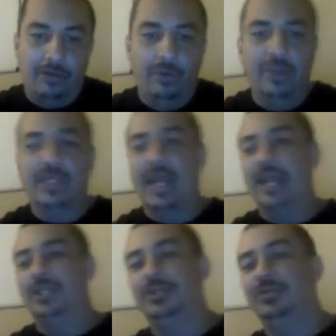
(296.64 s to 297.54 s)
with the
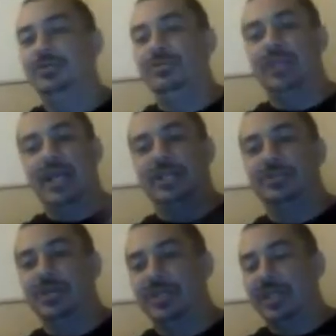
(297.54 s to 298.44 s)
H2s and
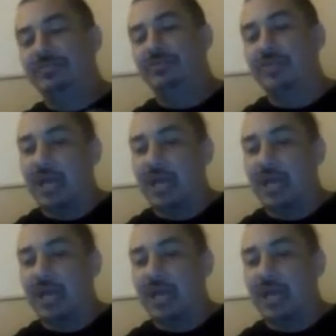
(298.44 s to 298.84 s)
H3s and H4s,